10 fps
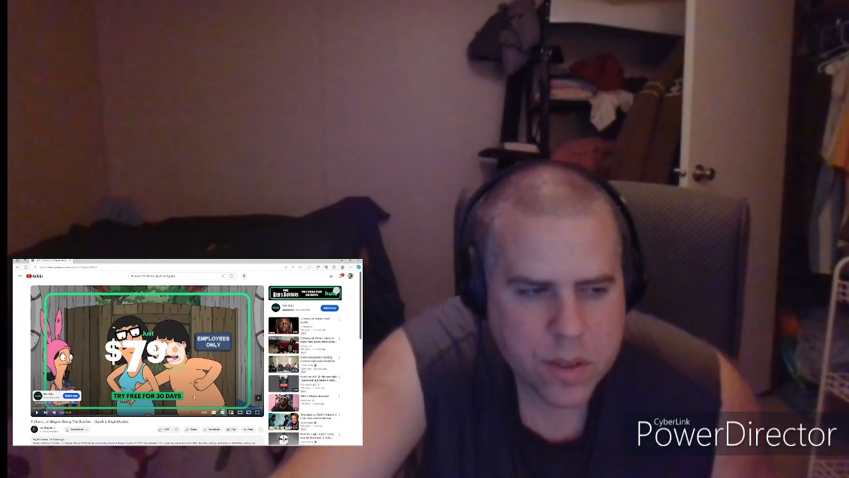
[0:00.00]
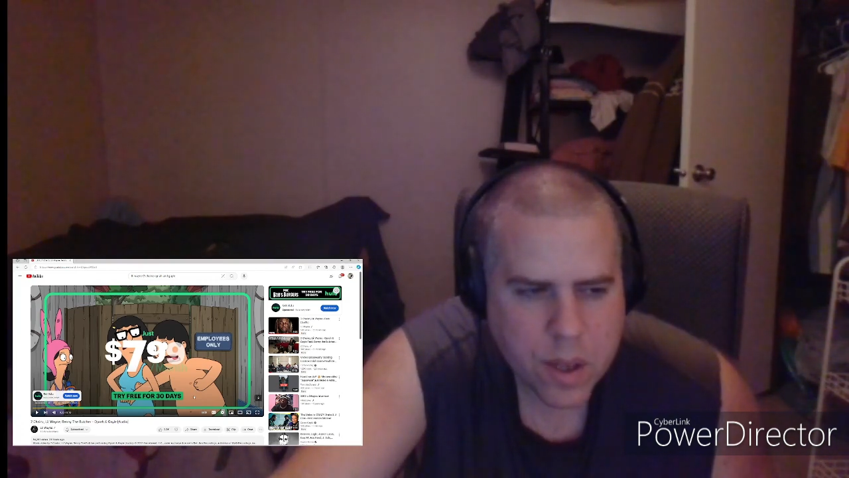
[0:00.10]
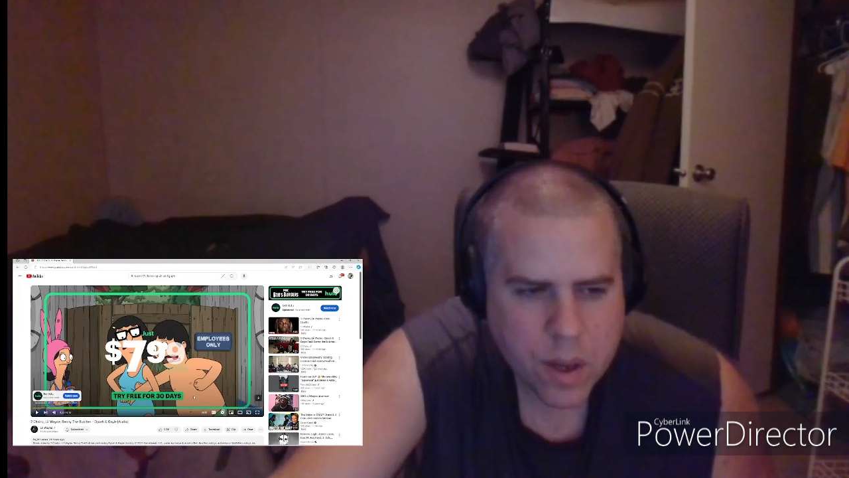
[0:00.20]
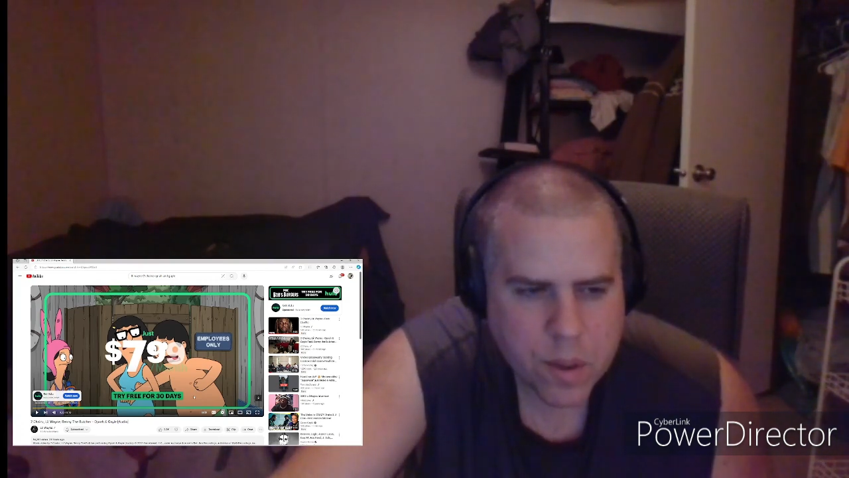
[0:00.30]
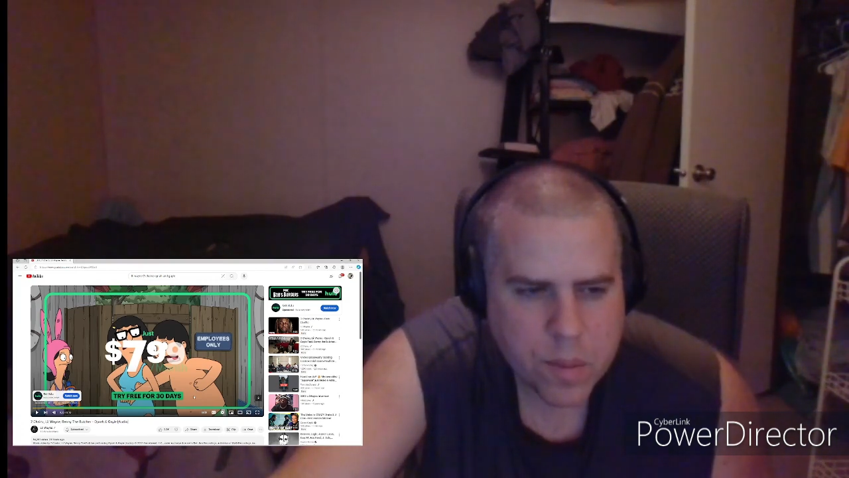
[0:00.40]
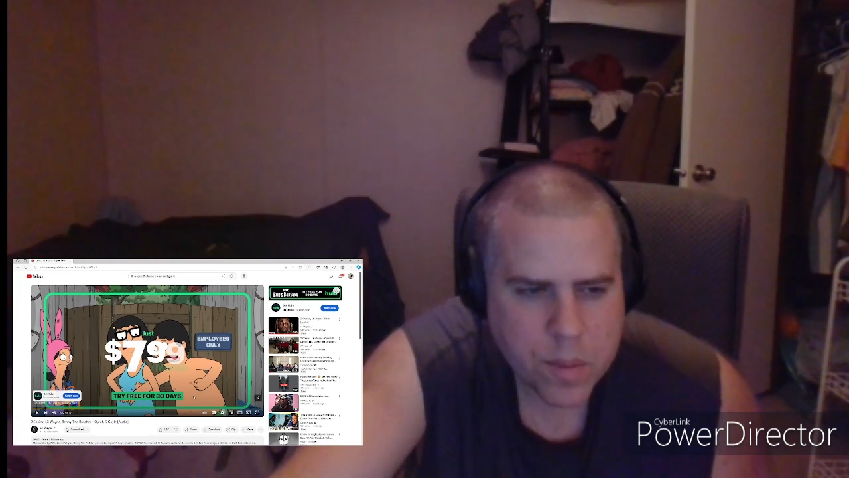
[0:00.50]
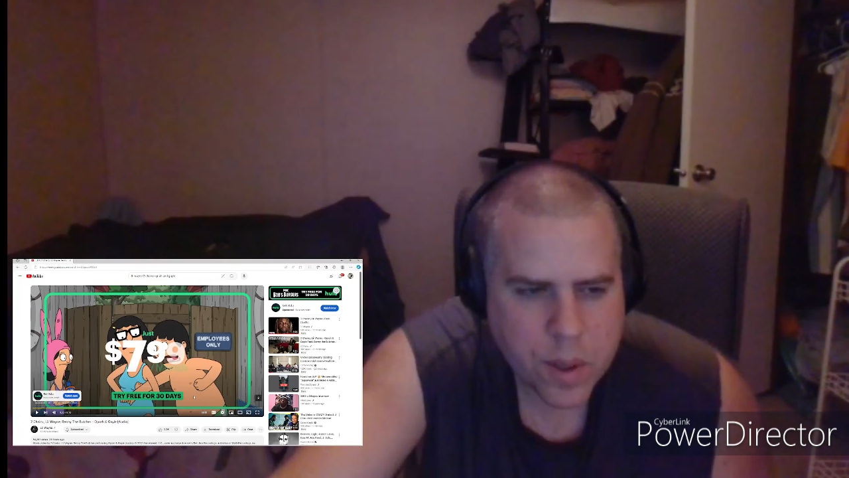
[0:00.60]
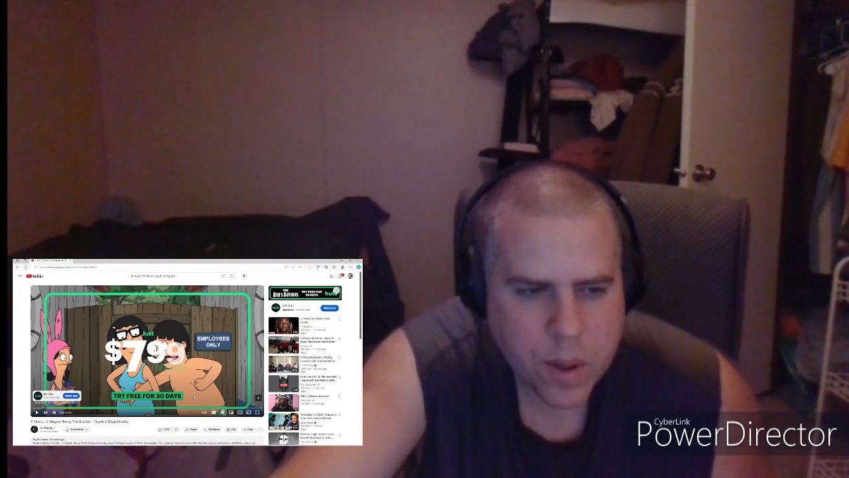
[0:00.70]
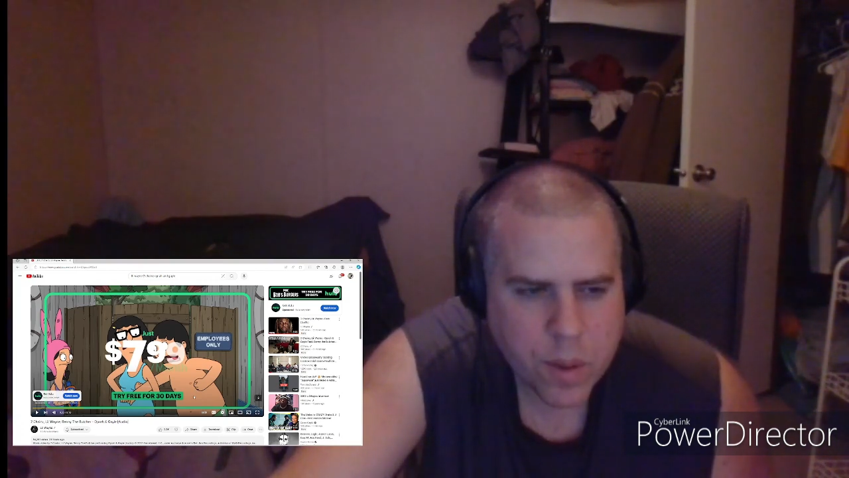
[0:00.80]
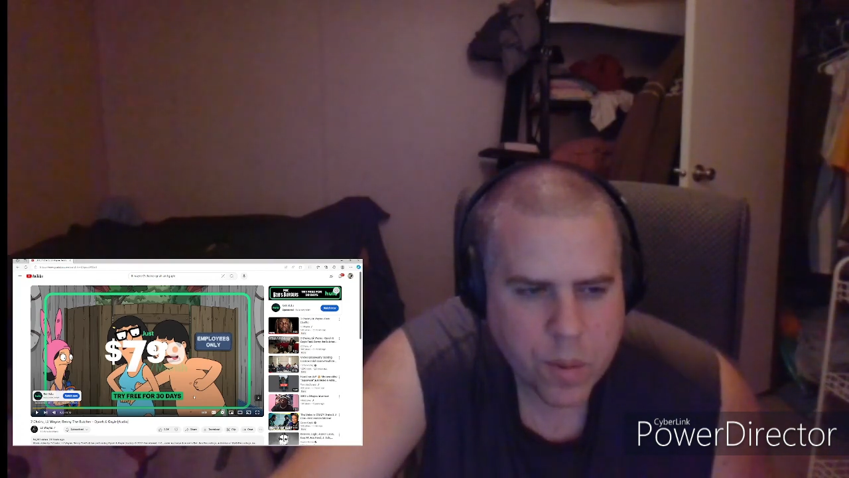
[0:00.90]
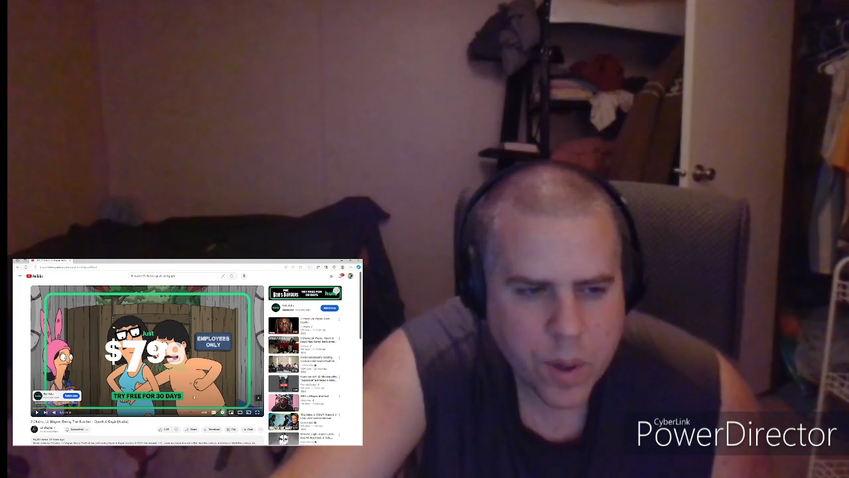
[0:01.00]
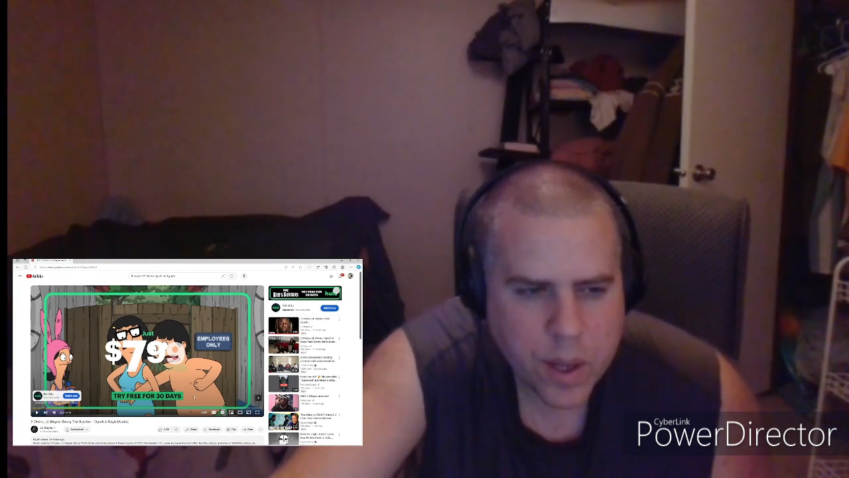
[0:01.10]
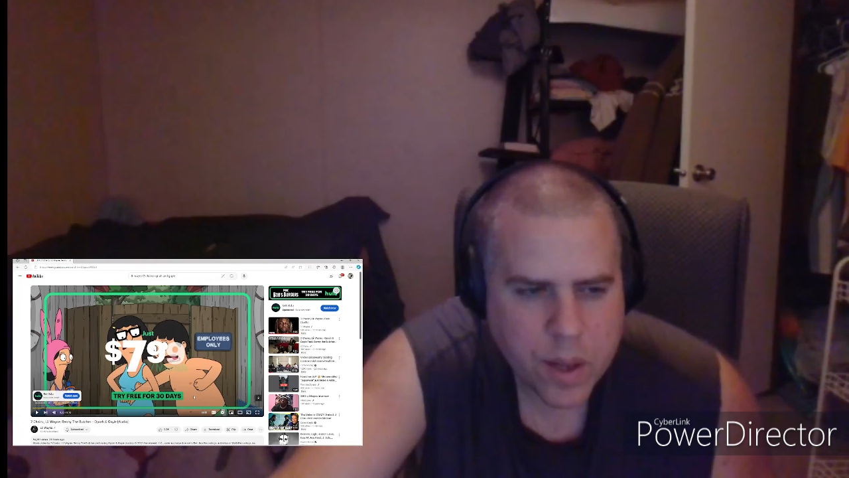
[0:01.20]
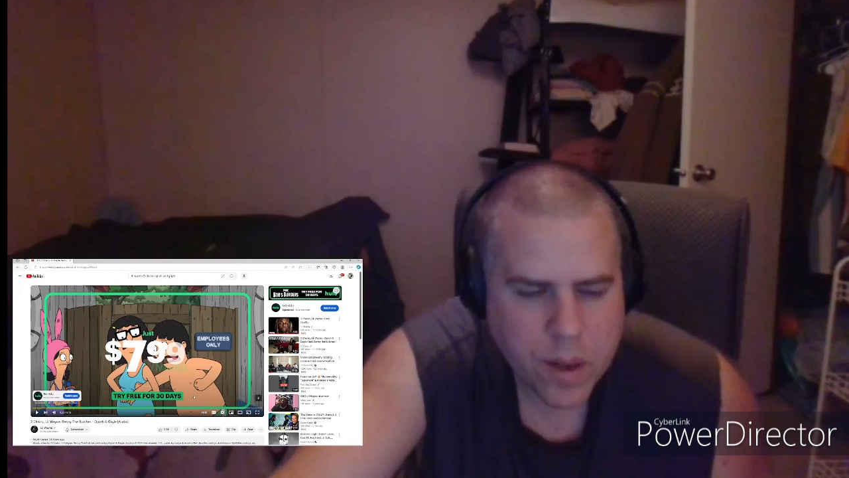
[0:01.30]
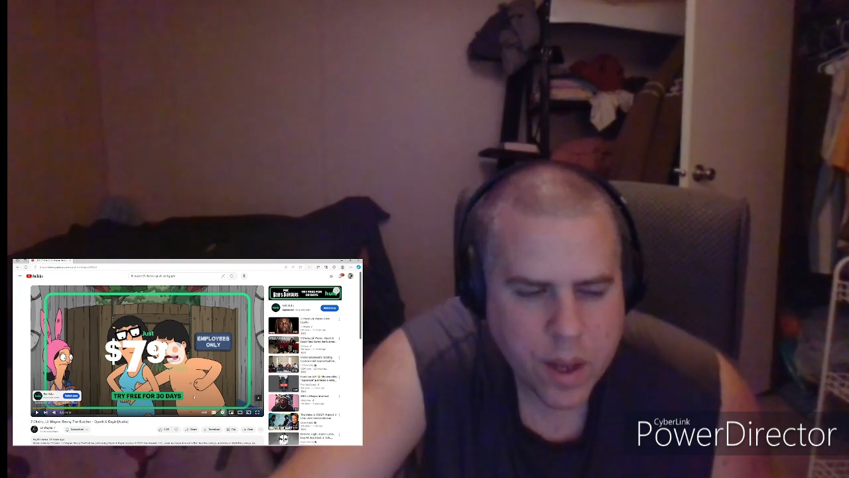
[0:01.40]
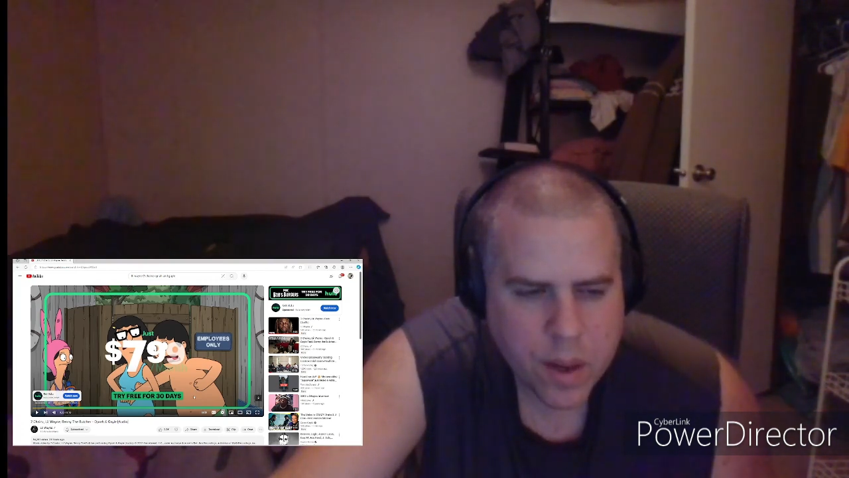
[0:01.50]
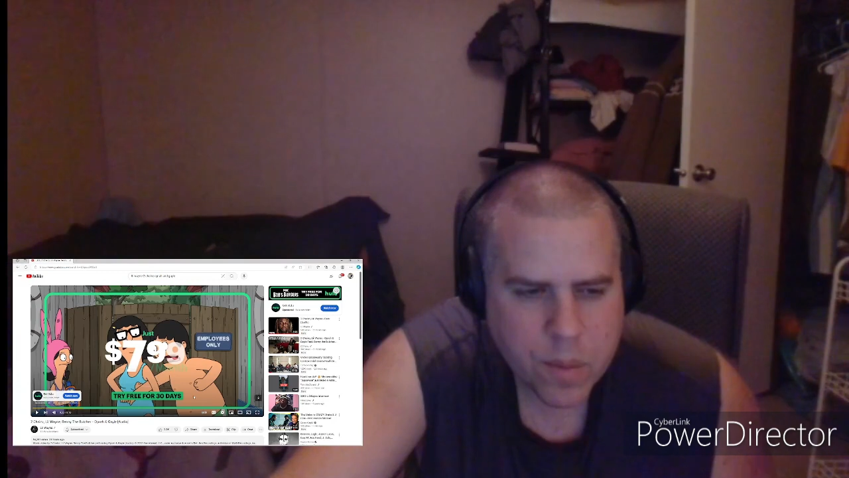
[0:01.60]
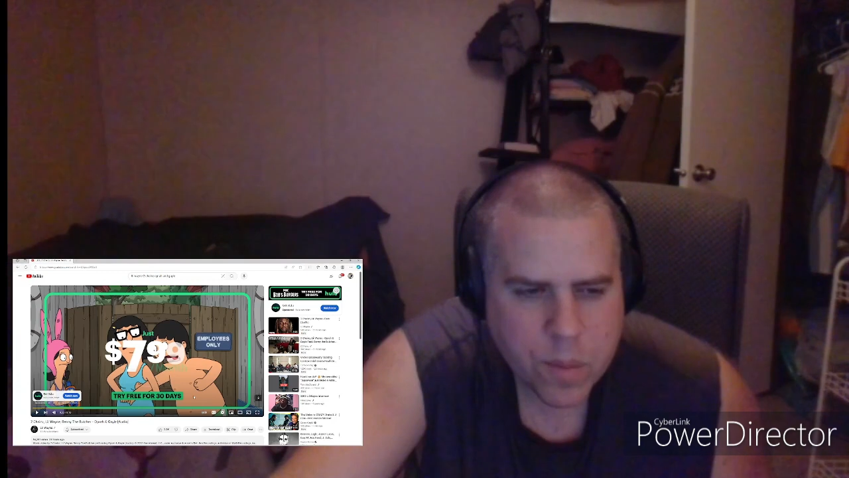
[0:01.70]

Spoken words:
You know, Wayne had